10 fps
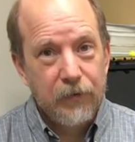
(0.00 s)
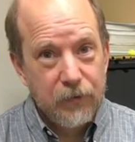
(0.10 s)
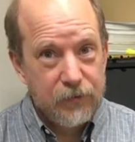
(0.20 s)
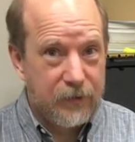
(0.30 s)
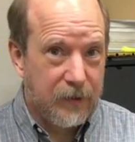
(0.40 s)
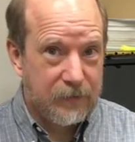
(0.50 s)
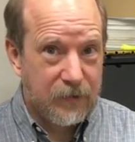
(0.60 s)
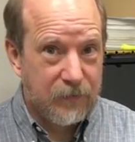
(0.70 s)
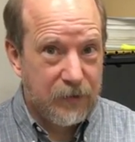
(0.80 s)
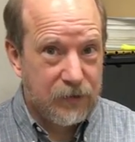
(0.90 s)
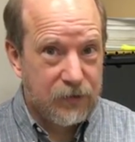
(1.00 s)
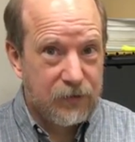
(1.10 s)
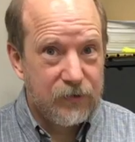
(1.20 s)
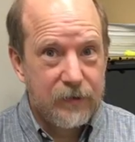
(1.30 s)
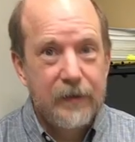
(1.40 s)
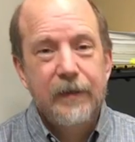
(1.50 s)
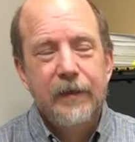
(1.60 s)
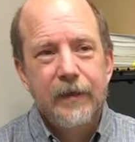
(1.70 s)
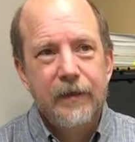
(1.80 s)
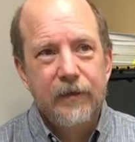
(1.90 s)
use the names of the pitches
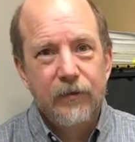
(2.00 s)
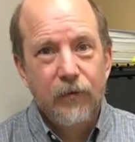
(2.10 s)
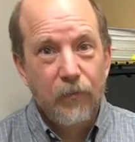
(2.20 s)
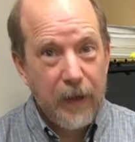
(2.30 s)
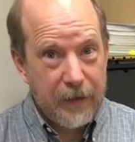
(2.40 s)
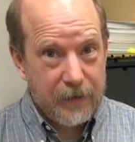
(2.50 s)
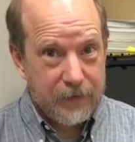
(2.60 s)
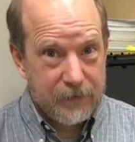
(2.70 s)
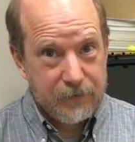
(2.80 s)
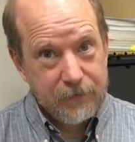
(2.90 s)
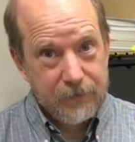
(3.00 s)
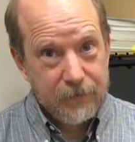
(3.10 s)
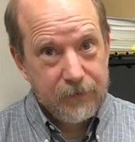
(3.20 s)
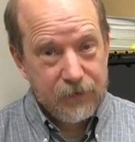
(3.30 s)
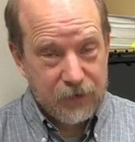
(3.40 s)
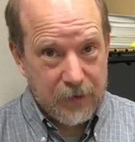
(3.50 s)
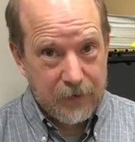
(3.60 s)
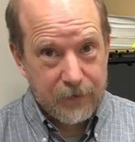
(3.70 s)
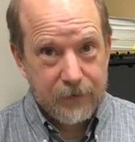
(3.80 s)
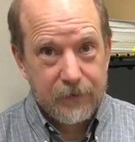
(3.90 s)
in a chromatic
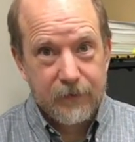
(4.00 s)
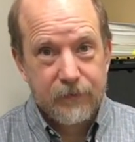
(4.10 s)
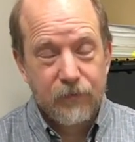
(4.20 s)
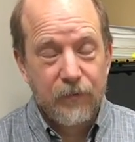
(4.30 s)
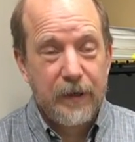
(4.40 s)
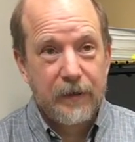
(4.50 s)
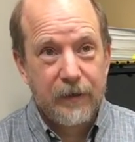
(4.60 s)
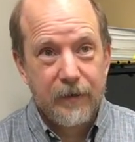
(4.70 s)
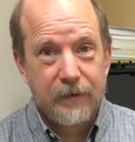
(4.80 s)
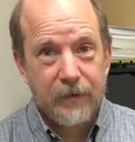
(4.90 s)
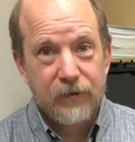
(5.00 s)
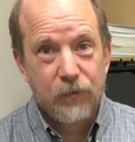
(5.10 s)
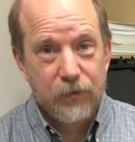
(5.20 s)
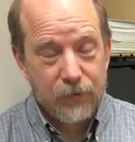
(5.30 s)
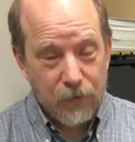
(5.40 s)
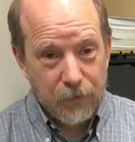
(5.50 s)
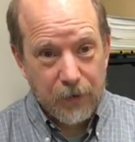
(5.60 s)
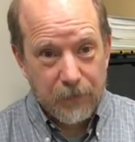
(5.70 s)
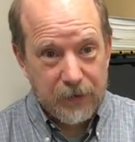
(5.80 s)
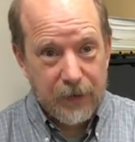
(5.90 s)
scale, in a chromatic context where you're going
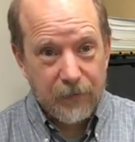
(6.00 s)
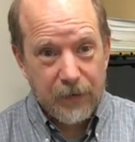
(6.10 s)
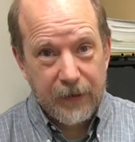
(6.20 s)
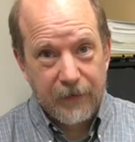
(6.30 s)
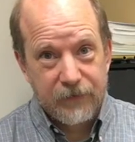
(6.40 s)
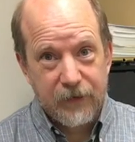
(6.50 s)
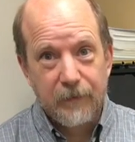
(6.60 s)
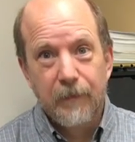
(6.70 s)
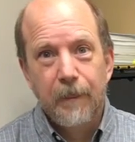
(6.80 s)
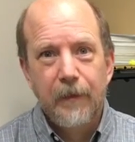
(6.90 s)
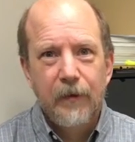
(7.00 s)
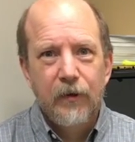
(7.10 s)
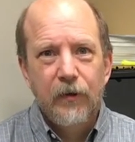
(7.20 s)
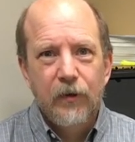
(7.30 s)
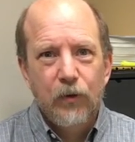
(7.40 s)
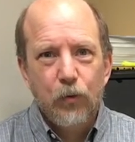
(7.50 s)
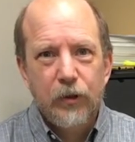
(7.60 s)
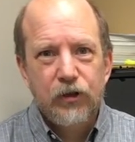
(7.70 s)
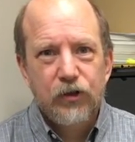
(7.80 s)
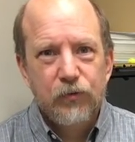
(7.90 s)
up and down by a half step,
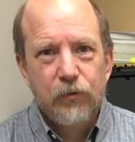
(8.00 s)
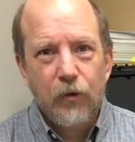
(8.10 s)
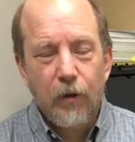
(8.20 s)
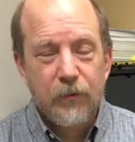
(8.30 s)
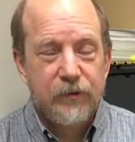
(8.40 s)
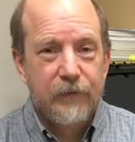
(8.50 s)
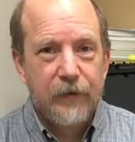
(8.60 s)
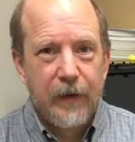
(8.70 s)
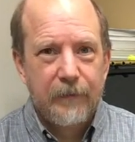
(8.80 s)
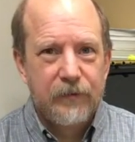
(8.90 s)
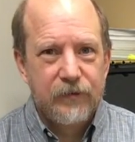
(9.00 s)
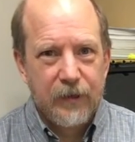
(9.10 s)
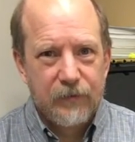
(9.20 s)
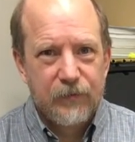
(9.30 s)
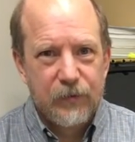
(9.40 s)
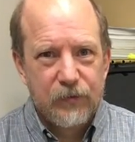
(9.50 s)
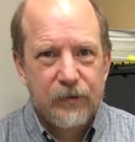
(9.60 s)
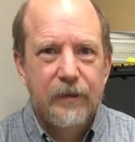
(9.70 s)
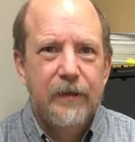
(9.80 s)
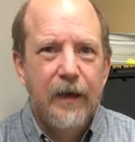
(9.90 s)
which almost never happens in Irish
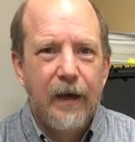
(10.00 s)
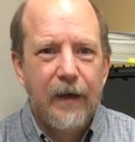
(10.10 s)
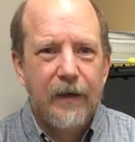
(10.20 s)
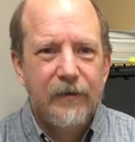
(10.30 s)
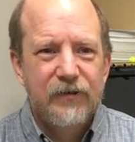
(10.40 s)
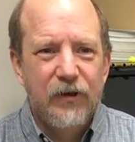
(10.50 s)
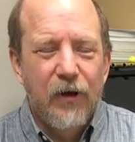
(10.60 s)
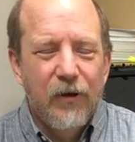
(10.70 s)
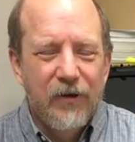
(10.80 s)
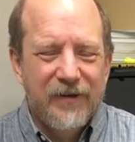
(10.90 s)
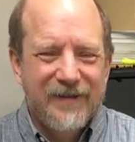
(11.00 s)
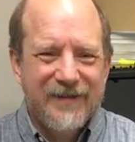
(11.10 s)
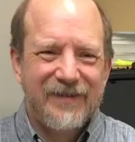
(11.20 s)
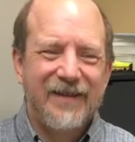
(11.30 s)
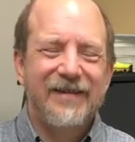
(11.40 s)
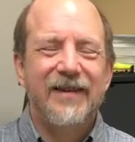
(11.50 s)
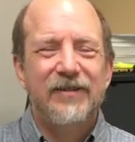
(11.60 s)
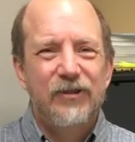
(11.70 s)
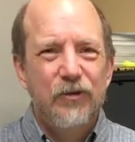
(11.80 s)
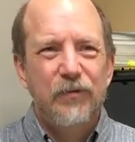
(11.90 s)
music. So, so that's
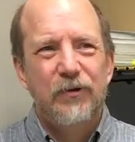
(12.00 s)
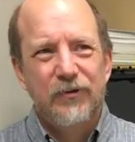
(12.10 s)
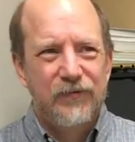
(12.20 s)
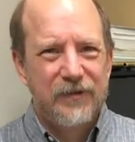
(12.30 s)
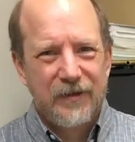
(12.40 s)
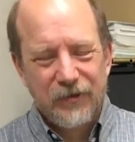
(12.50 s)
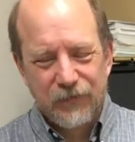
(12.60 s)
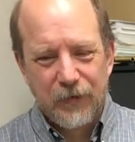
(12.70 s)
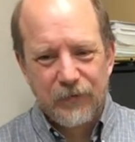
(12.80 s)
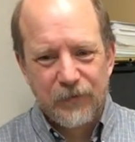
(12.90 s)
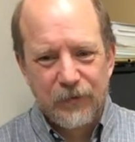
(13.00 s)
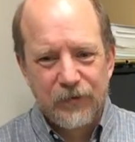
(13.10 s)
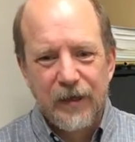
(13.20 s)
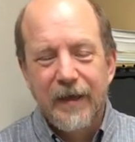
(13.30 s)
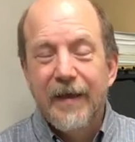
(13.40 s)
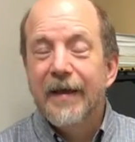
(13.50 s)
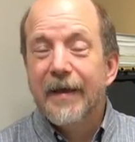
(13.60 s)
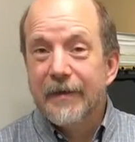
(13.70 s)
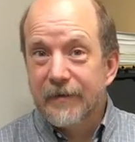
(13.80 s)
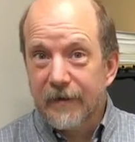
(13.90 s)
not super useful knowledge for Irish music.
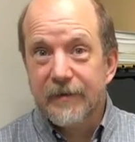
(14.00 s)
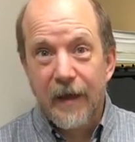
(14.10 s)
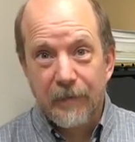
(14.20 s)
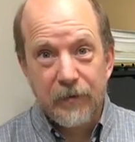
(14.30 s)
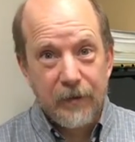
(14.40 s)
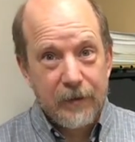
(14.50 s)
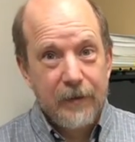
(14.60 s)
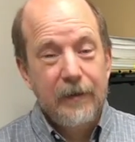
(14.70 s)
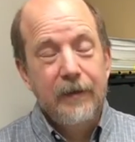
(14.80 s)
It does happen